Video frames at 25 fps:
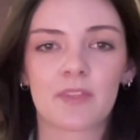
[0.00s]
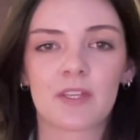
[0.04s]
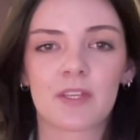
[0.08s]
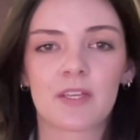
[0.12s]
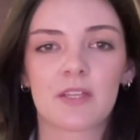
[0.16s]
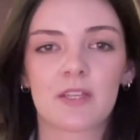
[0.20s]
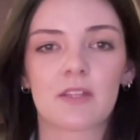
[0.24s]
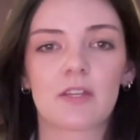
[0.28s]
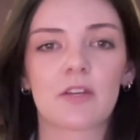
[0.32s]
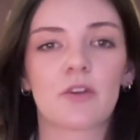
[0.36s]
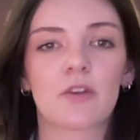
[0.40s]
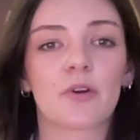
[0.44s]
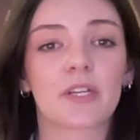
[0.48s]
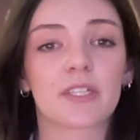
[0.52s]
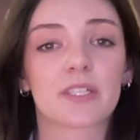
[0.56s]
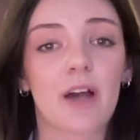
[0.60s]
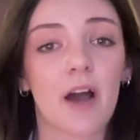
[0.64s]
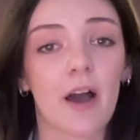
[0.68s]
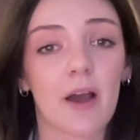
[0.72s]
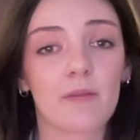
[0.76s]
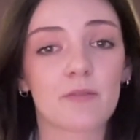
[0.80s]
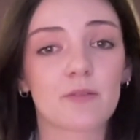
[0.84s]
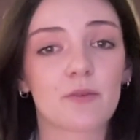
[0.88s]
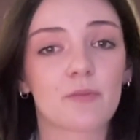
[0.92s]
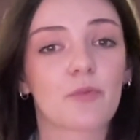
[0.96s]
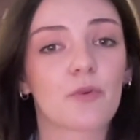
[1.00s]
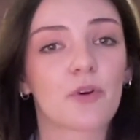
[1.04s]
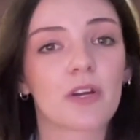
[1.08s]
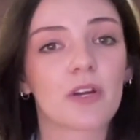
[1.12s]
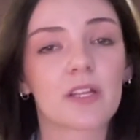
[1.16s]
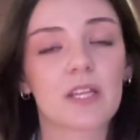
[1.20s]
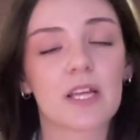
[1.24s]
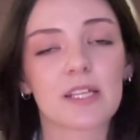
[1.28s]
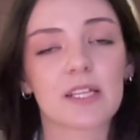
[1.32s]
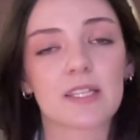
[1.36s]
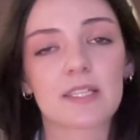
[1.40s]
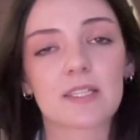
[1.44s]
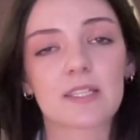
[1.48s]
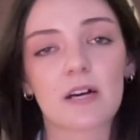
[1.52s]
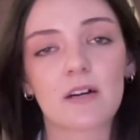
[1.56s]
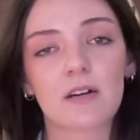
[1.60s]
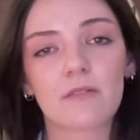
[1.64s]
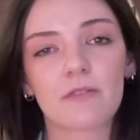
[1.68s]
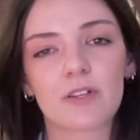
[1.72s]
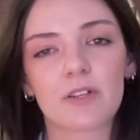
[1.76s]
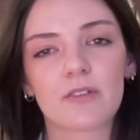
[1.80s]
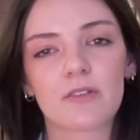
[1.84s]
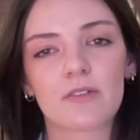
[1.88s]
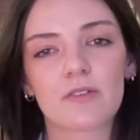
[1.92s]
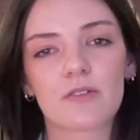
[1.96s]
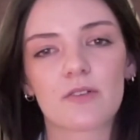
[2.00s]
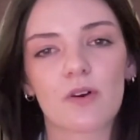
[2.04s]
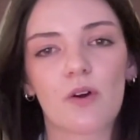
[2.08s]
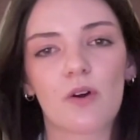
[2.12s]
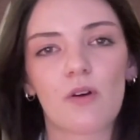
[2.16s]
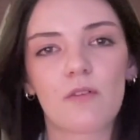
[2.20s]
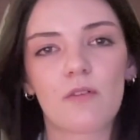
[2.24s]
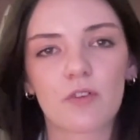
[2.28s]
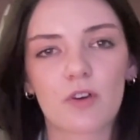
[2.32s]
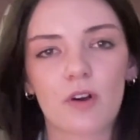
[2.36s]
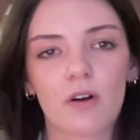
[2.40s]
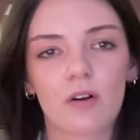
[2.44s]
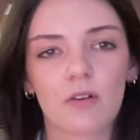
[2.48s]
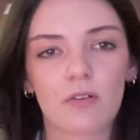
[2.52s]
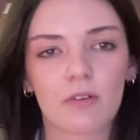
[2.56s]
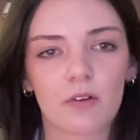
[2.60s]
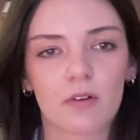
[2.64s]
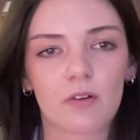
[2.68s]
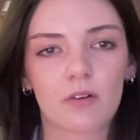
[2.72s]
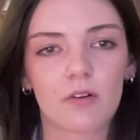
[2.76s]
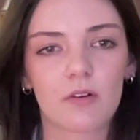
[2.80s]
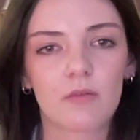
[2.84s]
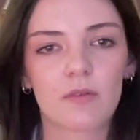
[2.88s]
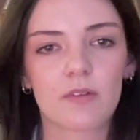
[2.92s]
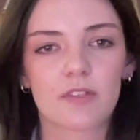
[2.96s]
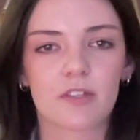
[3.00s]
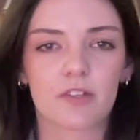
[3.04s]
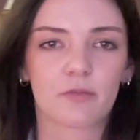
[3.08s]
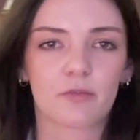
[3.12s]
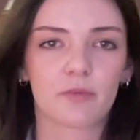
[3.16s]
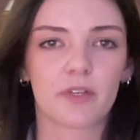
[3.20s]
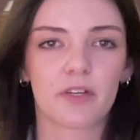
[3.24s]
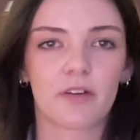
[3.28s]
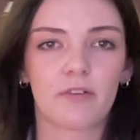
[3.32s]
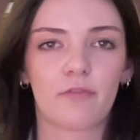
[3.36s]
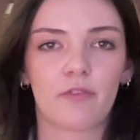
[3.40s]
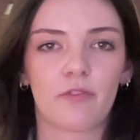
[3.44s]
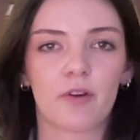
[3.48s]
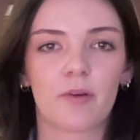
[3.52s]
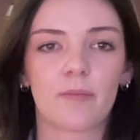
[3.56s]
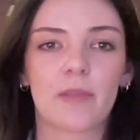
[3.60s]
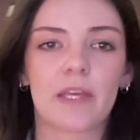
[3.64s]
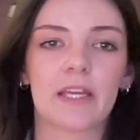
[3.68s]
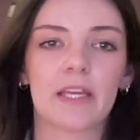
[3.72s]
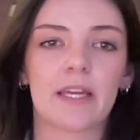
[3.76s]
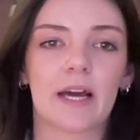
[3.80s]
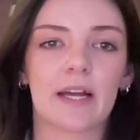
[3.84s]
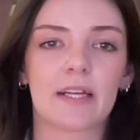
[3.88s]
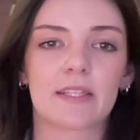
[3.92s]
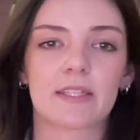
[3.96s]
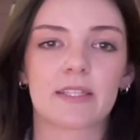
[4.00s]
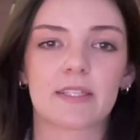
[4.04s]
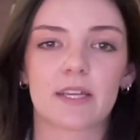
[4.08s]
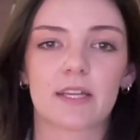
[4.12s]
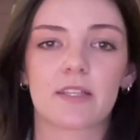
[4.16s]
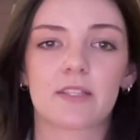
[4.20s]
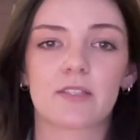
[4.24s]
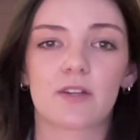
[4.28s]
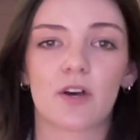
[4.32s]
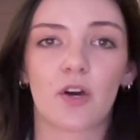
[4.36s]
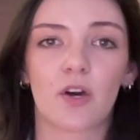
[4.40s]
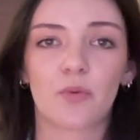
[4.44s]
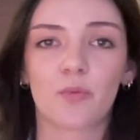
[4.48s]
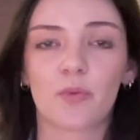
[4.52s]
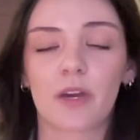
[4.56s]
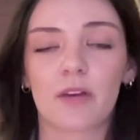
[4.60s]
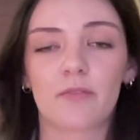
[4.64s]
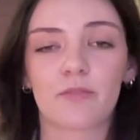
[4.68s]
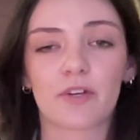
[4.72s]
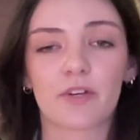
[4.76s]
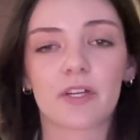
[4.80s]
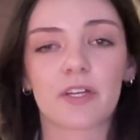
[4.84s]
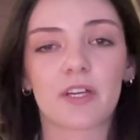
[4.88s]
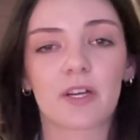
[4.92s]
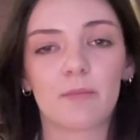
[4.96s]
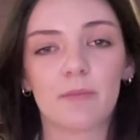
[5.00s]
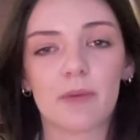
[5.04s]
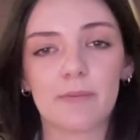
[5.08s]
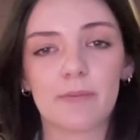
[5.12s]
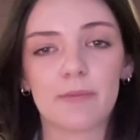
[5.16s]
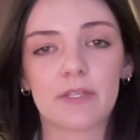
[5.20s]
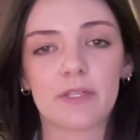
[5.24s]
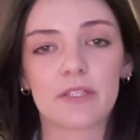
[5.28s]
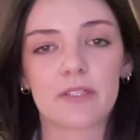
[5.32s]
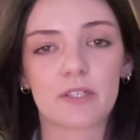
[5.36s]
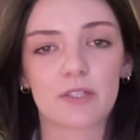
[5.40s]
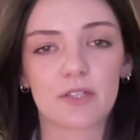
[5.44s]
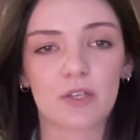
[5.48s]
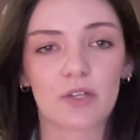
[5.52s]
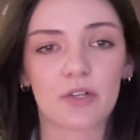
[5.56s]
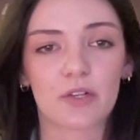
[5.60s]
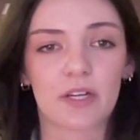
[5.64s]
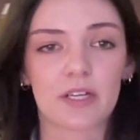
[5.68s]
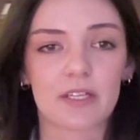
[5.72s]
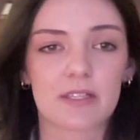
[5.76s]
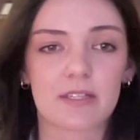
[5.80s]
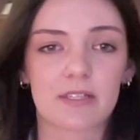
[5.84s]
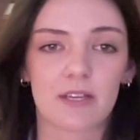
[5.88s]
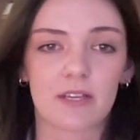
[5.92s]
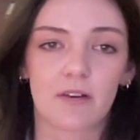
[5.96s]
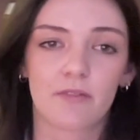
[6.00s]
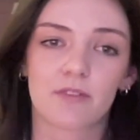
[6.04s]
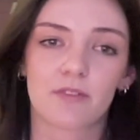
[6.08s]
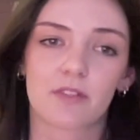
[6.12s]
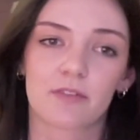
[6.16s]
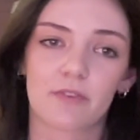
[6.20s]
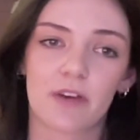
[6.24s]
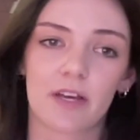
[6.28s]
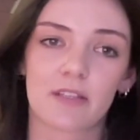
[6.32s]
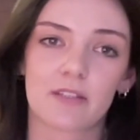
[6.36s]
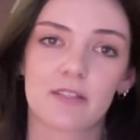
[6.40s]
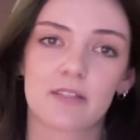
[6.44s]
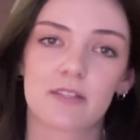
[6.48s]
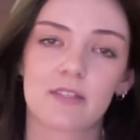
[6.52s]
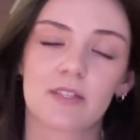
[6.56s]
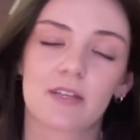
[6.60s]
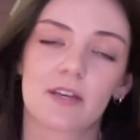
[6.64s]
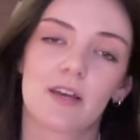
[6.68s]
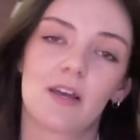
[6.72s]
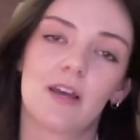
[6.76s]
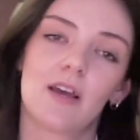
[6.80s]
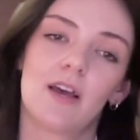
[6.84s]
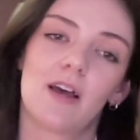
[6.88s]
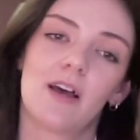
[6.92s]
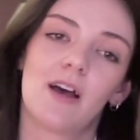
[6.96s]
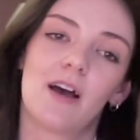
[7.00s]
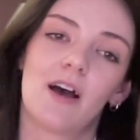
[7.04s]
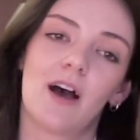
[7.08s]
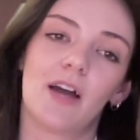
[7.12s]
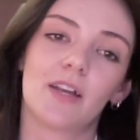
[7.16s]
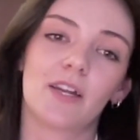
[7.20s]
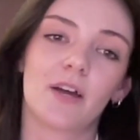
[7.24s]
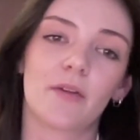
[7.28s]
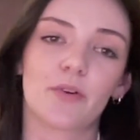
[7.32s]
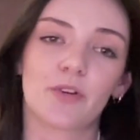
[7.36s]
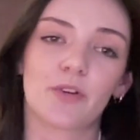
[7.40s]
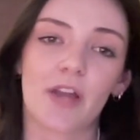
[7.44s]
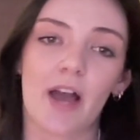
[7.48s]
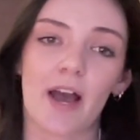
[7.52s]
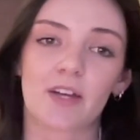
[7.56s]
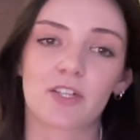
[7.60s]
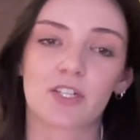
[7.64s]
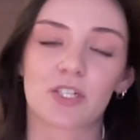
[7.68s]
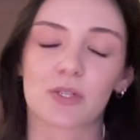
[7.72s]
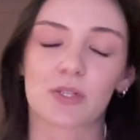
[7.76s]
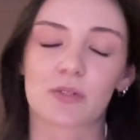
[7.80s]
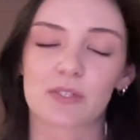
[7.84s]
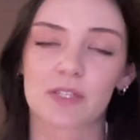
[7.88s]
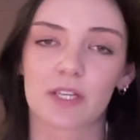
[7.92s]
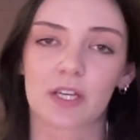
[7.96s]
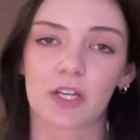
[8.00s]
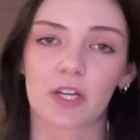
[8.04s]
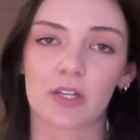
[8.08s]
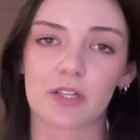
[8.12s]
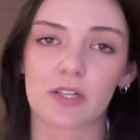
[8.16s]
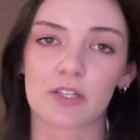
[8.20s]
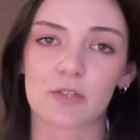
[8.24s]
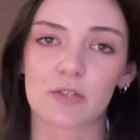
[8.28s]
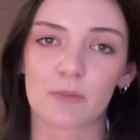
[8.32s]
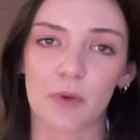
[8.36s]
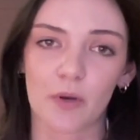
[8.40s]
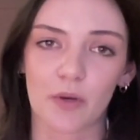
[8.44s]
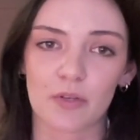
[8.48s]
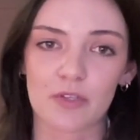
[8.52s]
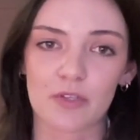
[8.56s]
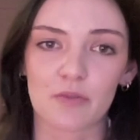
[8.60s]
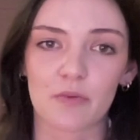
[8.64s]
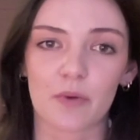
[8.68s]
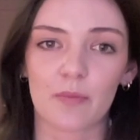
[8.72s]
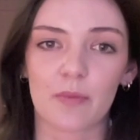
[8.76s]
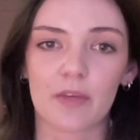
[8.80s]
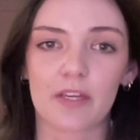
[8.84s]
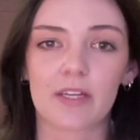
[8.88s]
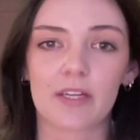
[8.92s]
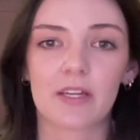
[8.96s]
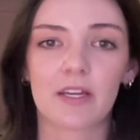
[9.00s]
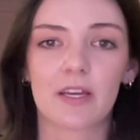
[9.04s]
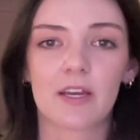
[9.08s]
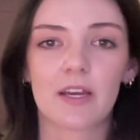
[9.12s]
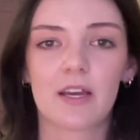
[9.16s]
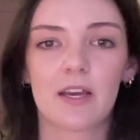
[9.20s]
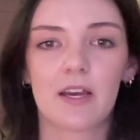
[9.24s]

The New York Times reported that Sullivan's overall goal was to reaffirm the United States' unwavering commitment to Ukraine's self-defense. Another national security spokeswoman